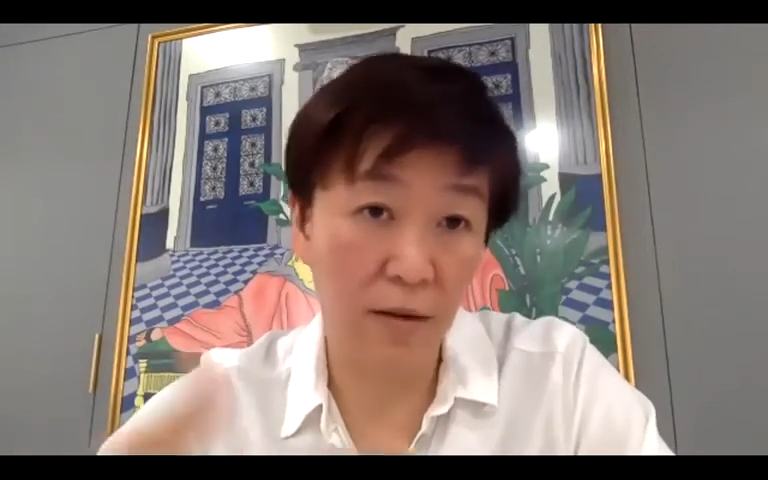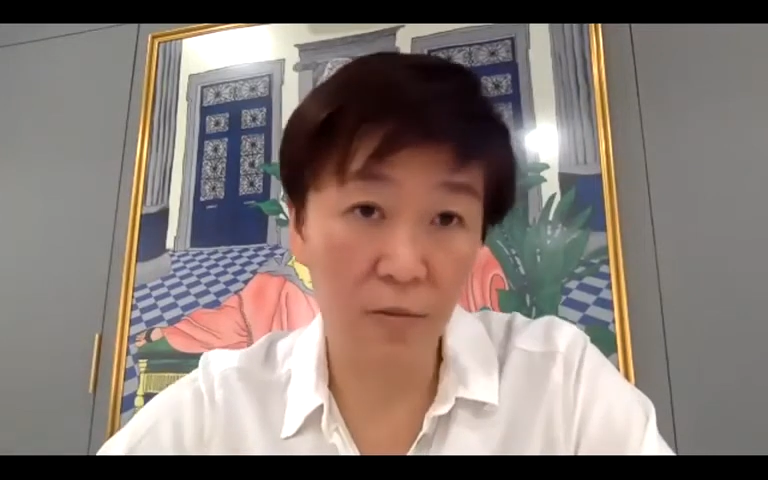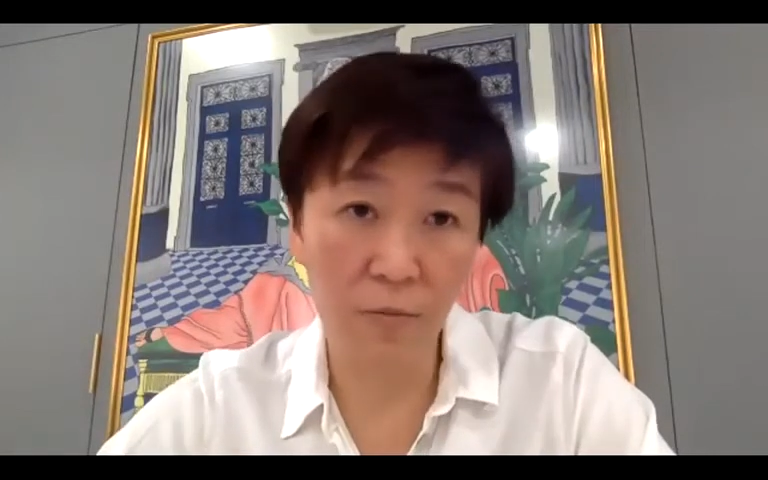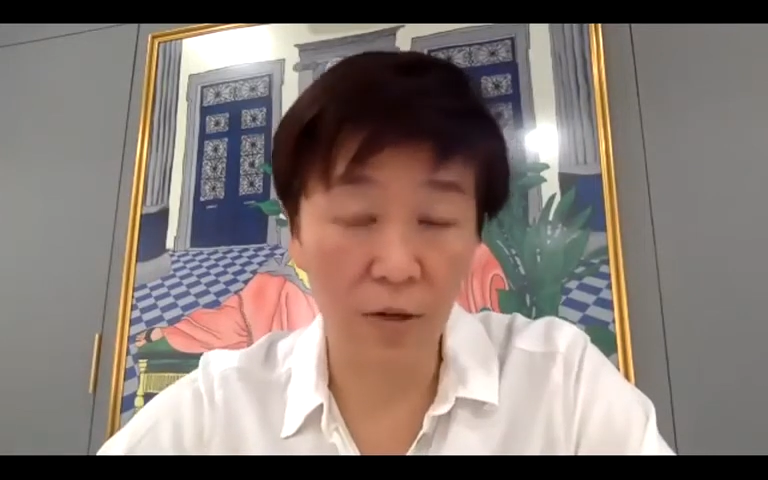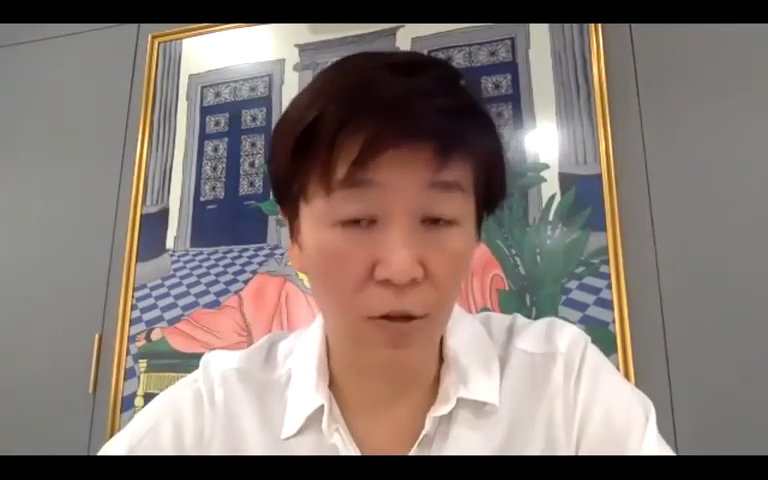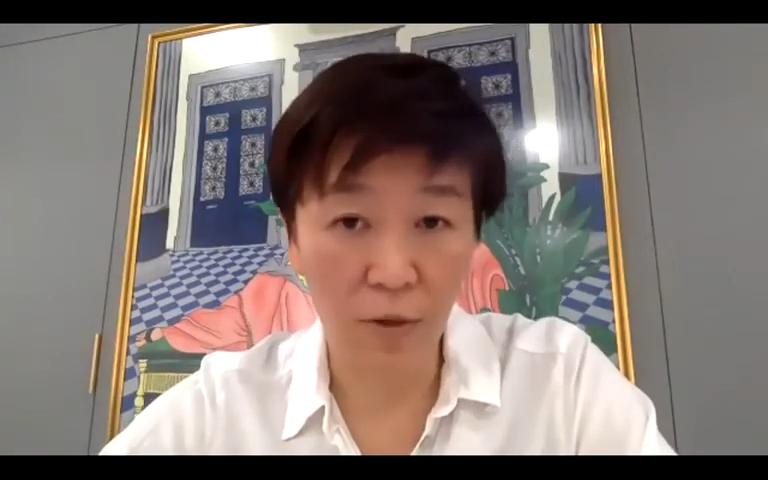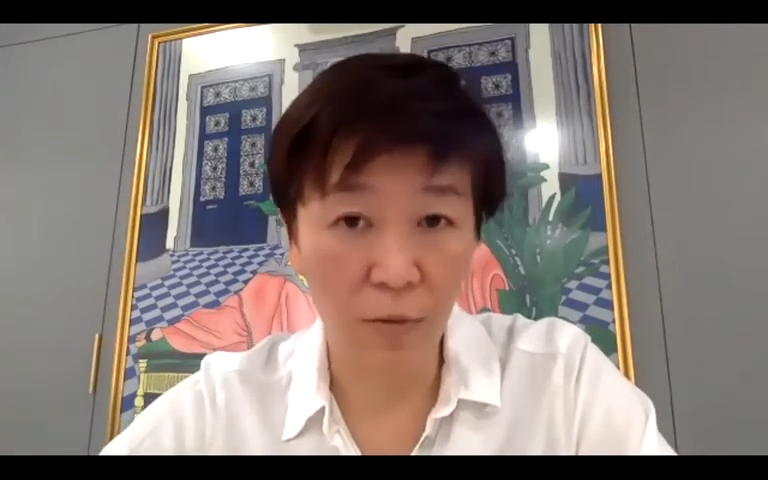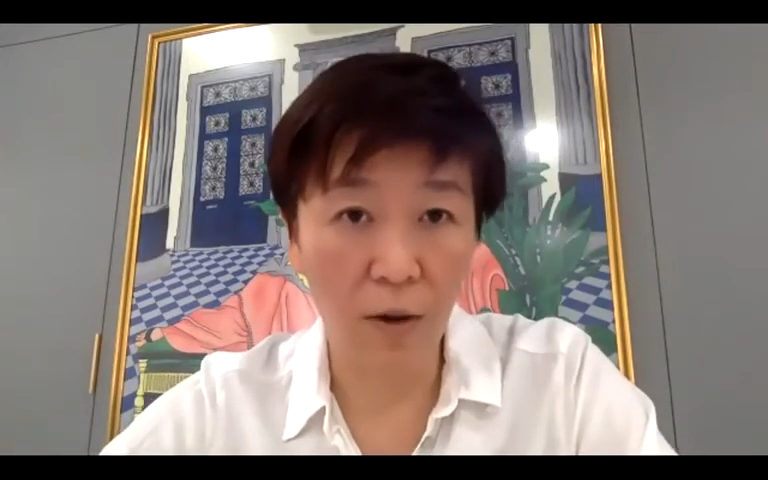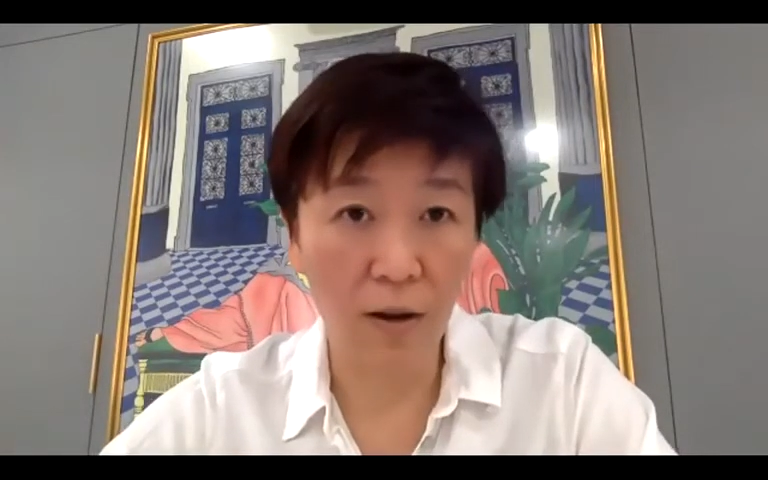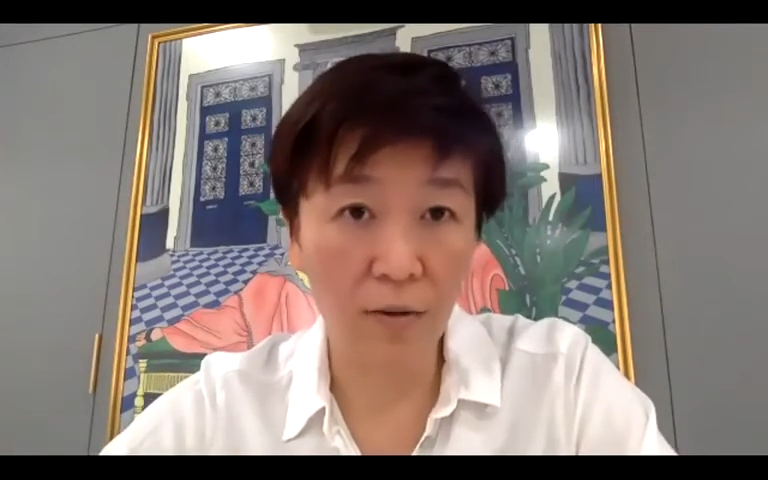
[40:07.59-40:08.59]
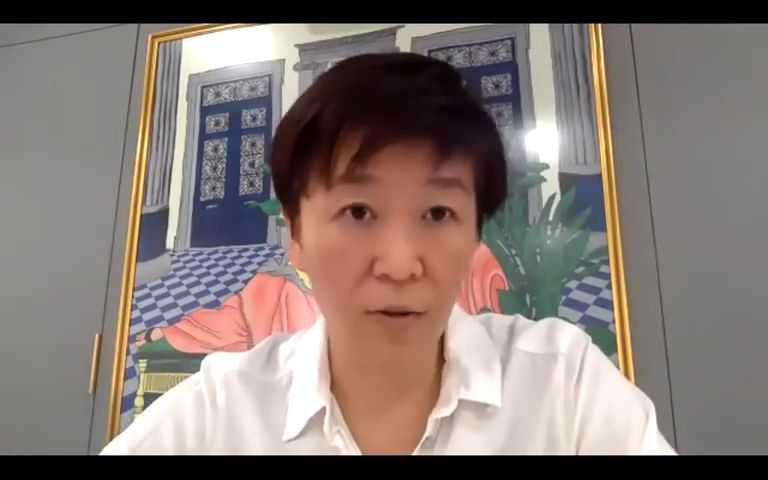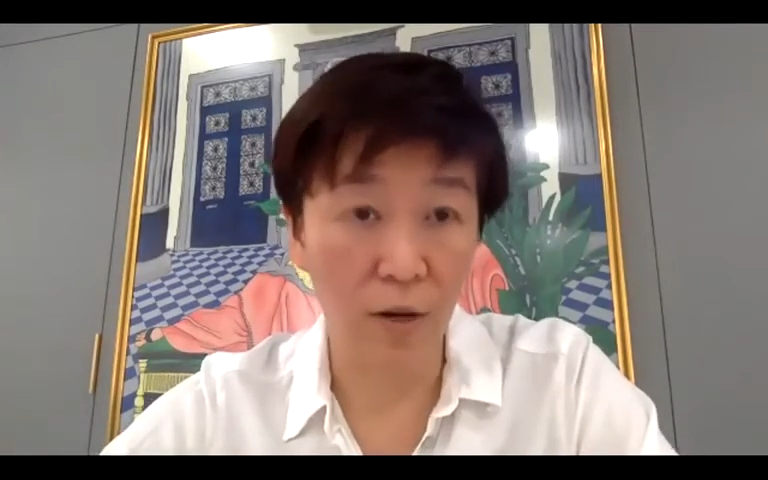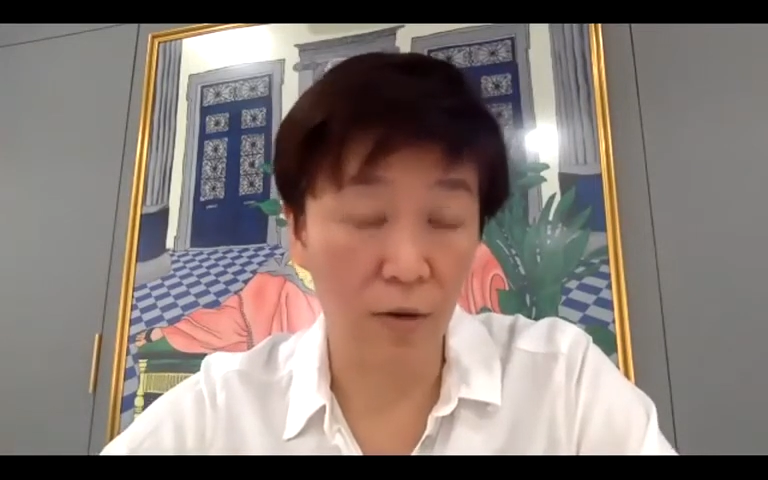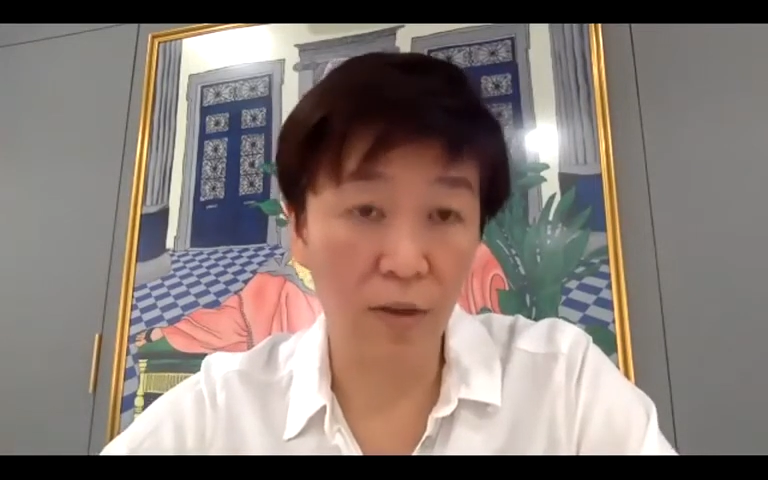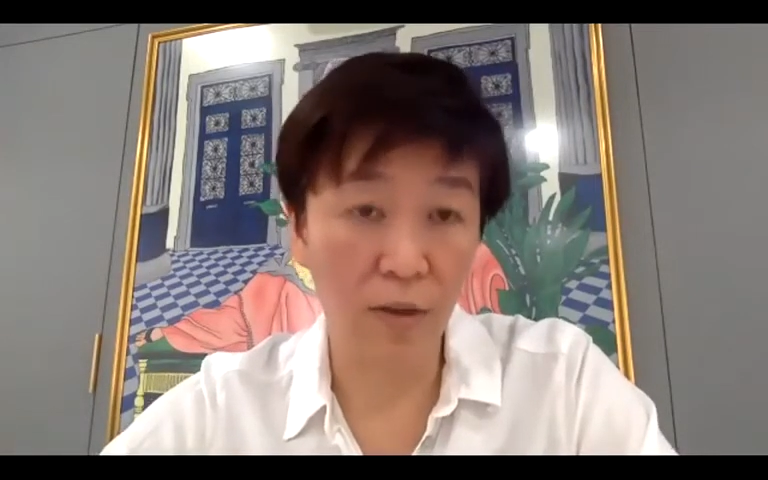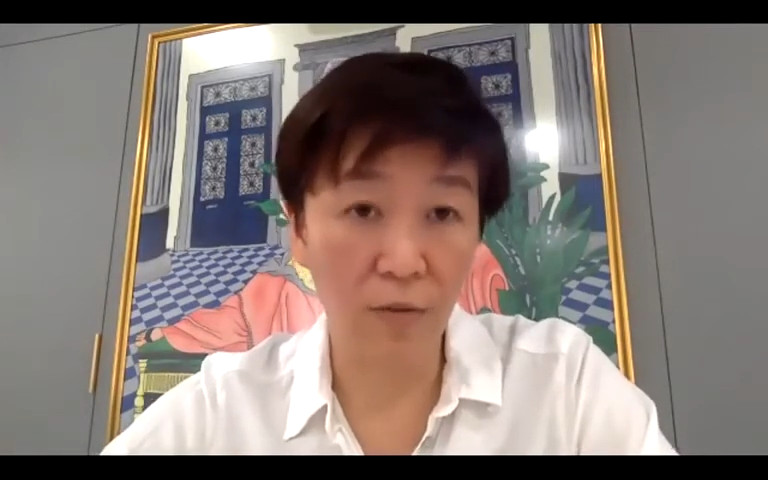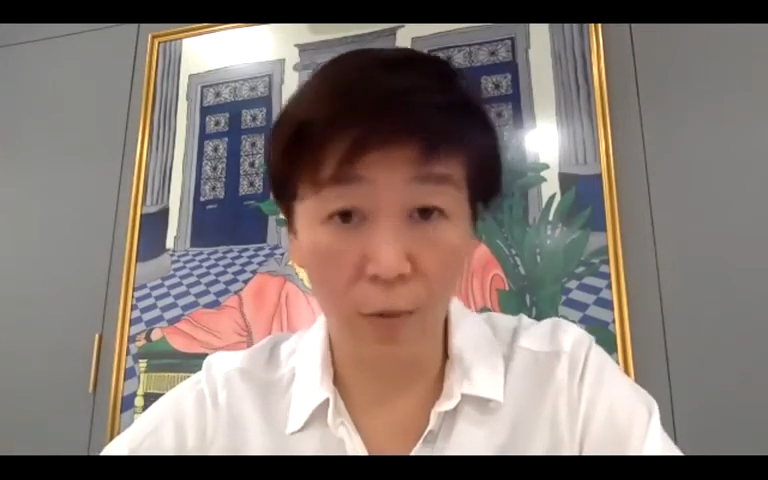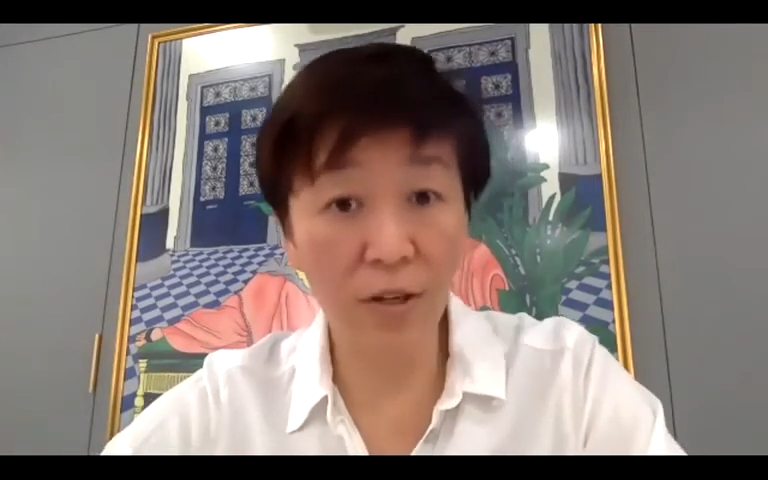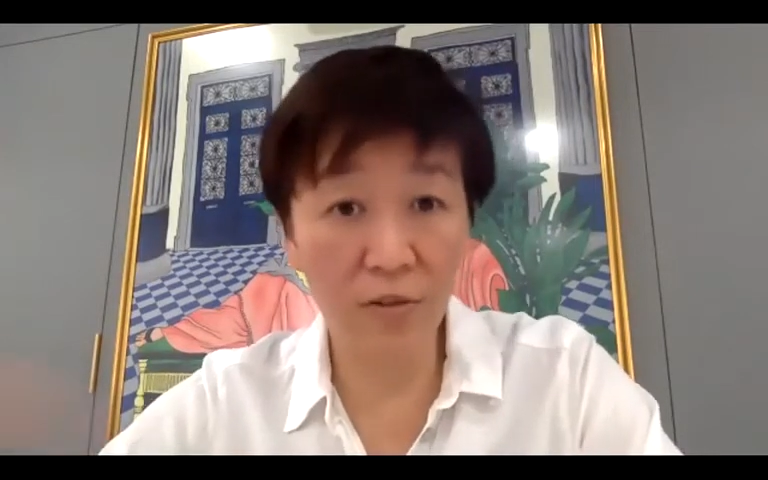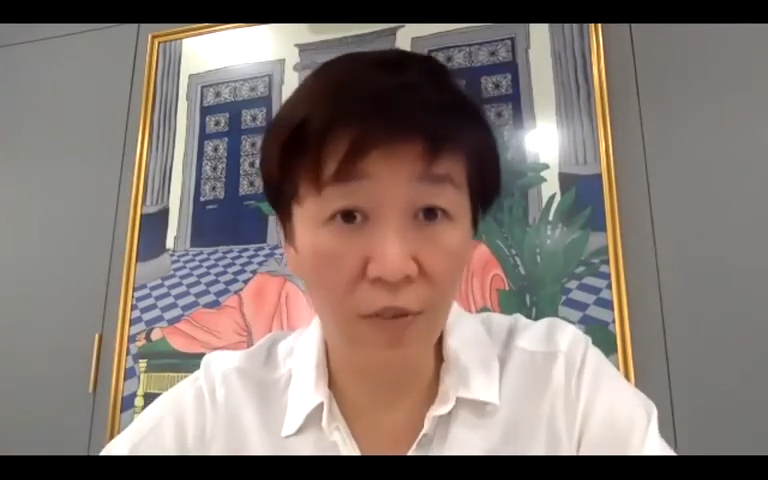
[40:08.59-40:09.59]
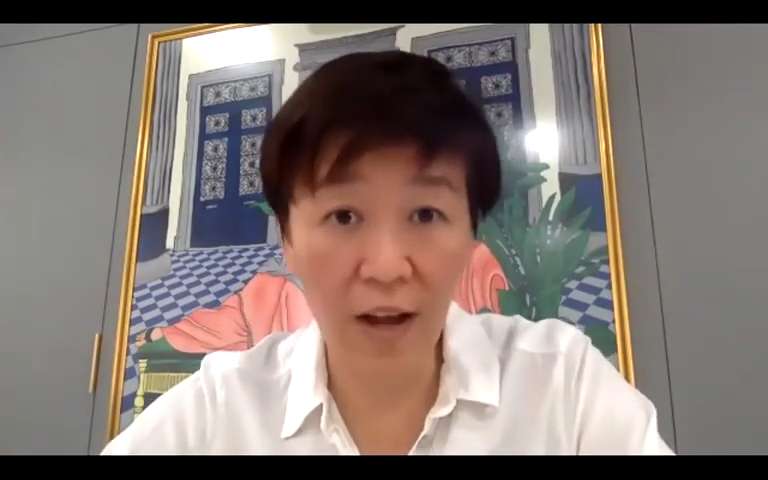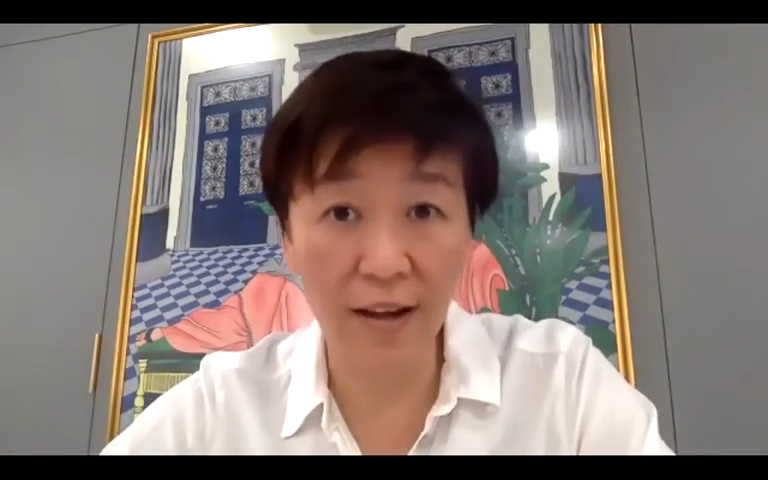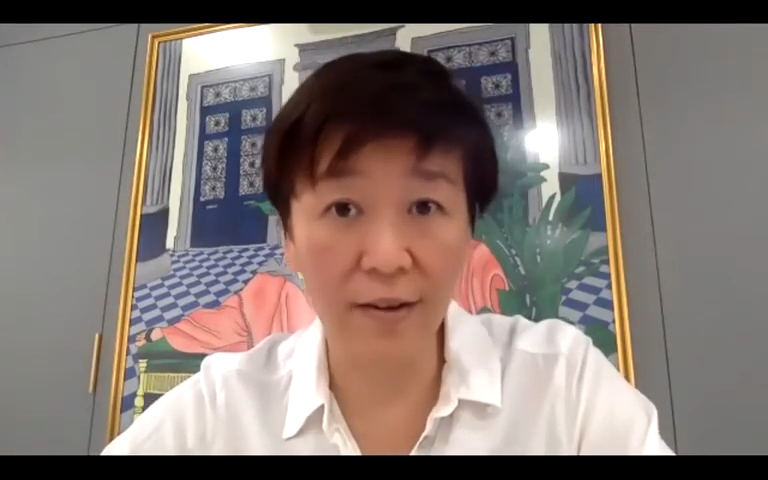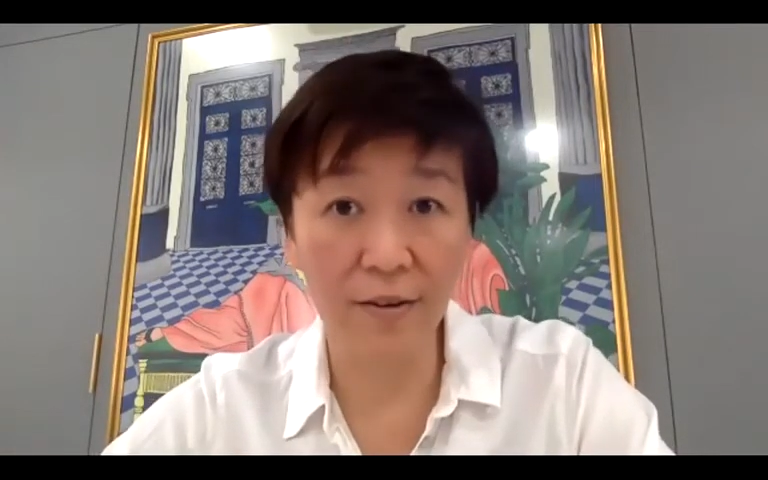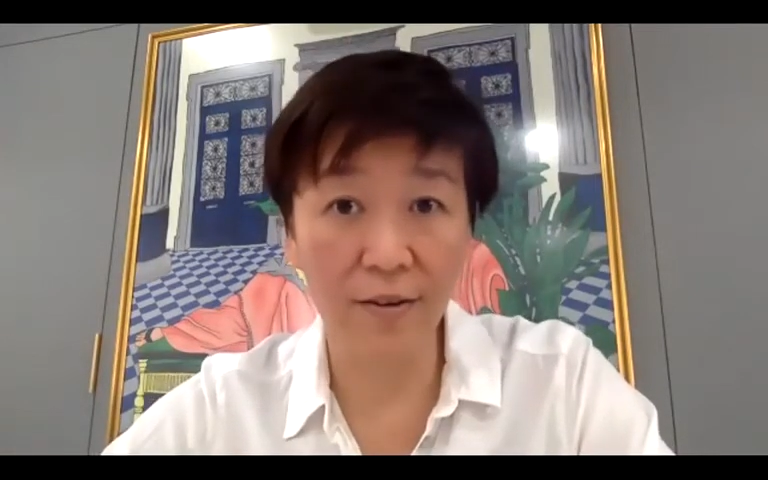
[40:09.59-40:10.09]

this might not be what you are looking for, which is fine.